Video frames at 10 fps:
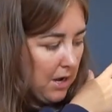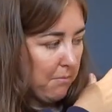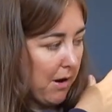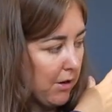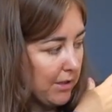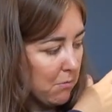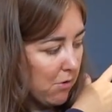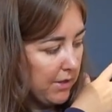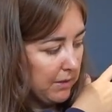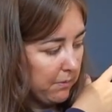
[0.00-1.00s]
But I got a small
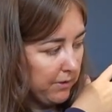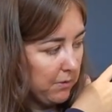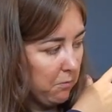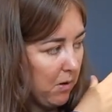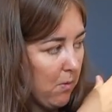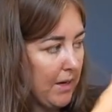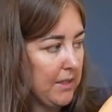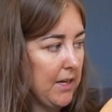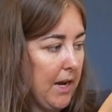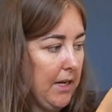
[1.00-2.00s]
in this one, so it'd be quite
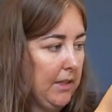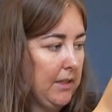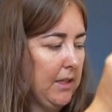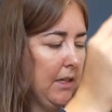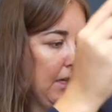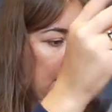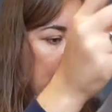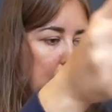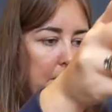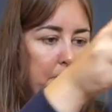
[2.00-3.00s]
tight.
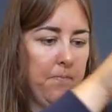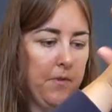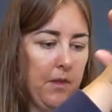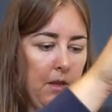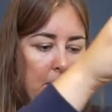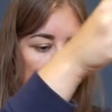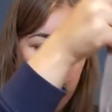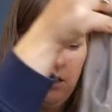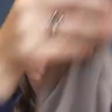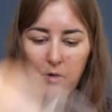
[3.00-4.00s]

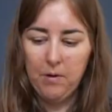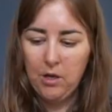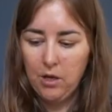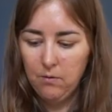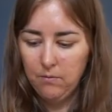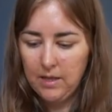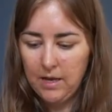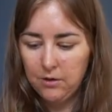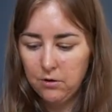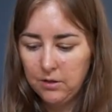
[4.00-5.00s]
Could be cute with
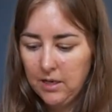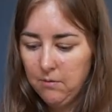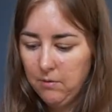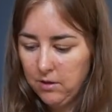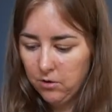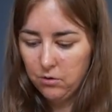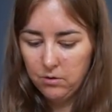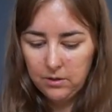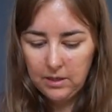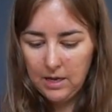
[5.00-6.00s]
like tucked in with the
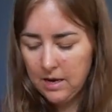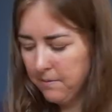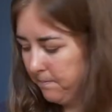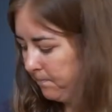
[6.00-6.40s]
shorts again.